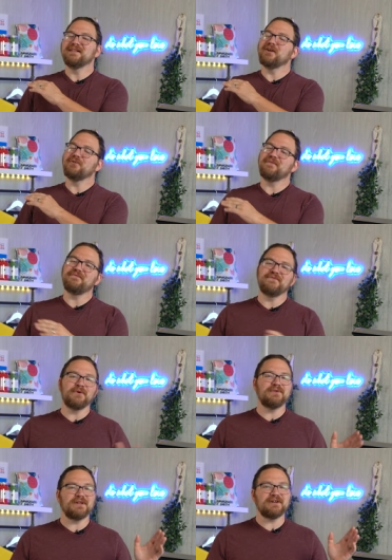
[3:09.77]
loaded
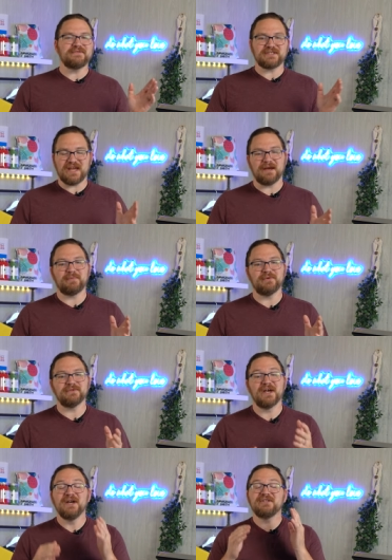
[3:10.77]
full of
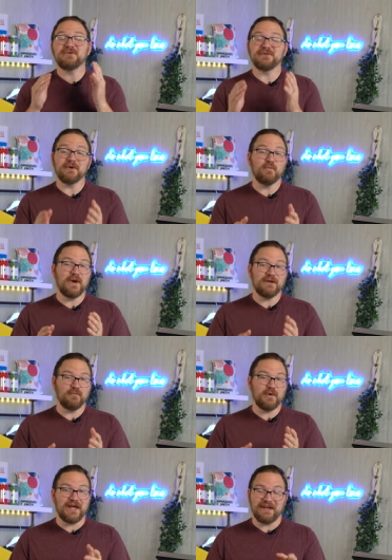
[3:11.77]
samples, so it's a
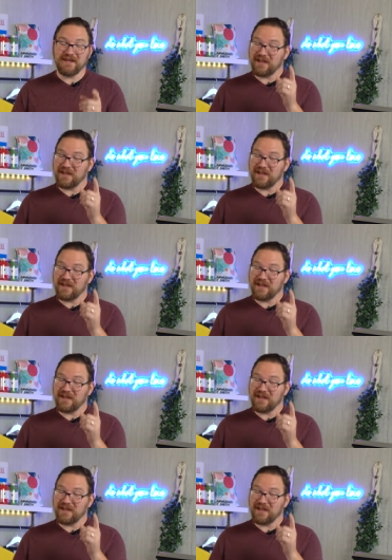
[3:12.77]
win-win.